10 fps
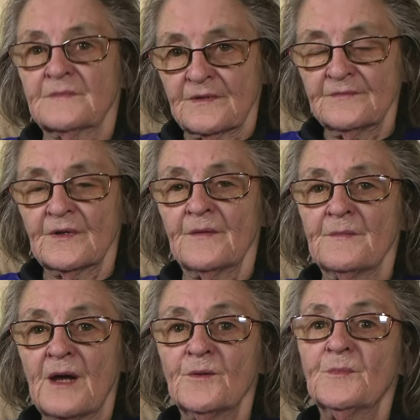I'm
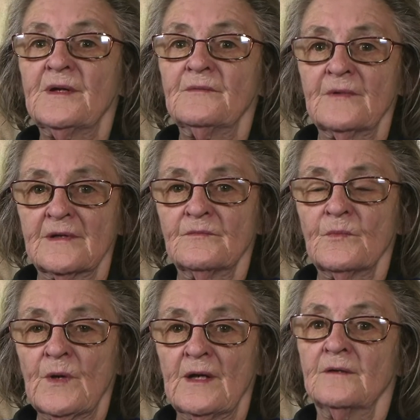hoping
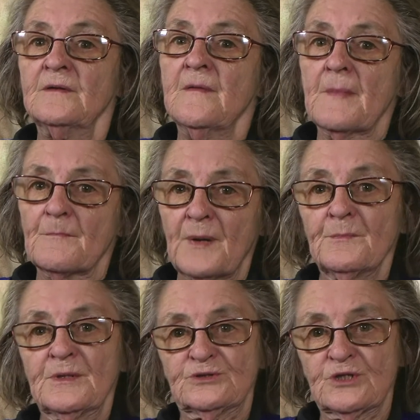will
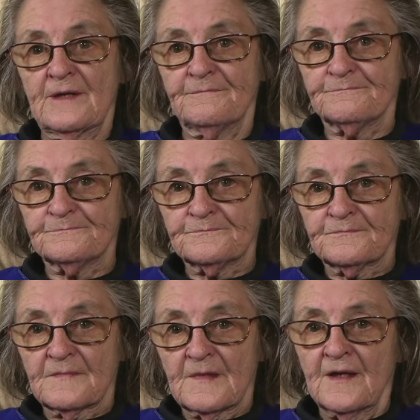publish it
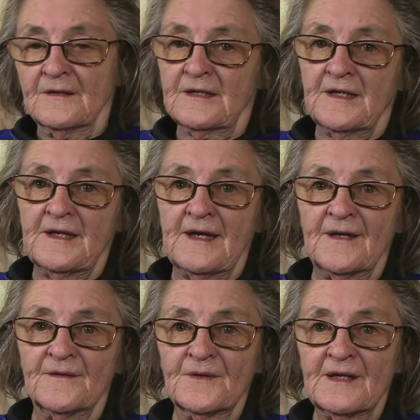and get it
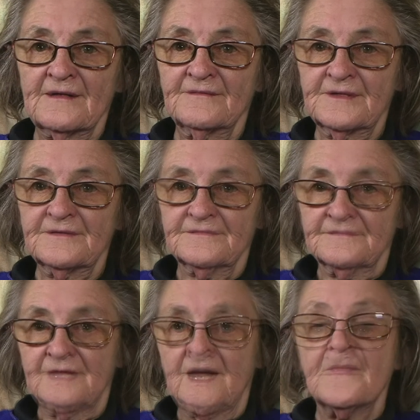out there, and
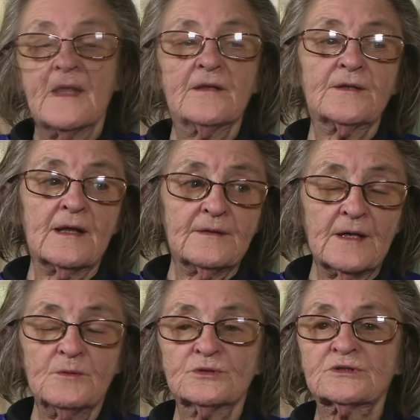
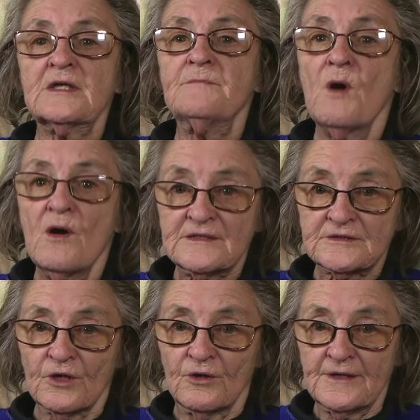they will see my
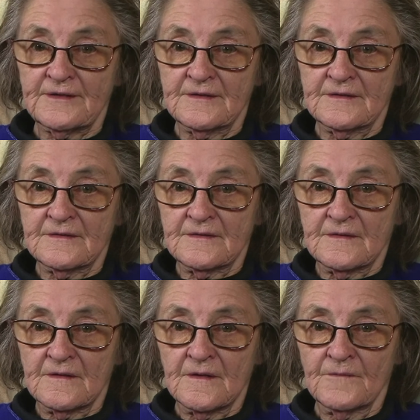side
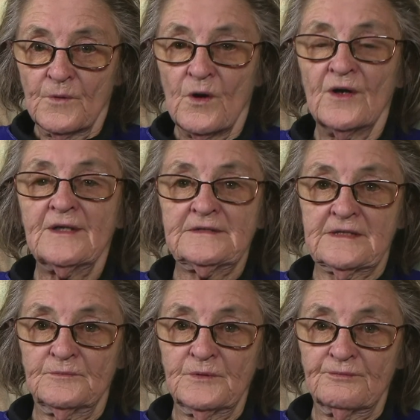of what I
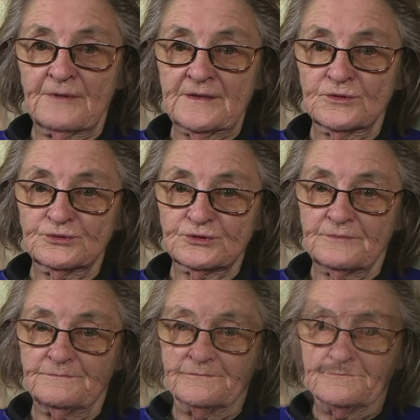did with
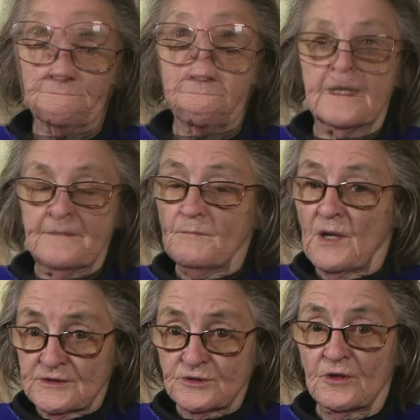Rendlesham. Yeah,
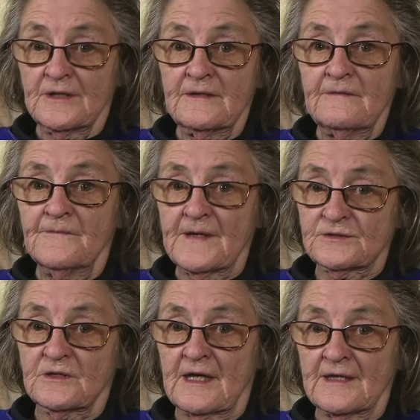my side in the
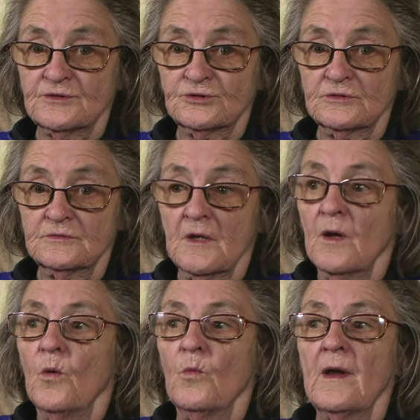investigation,
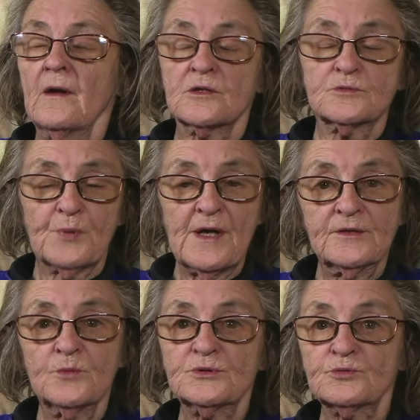where because
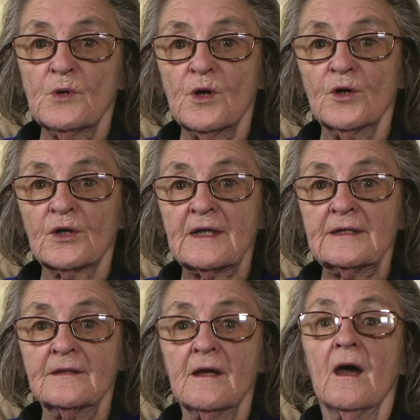Brenda was working,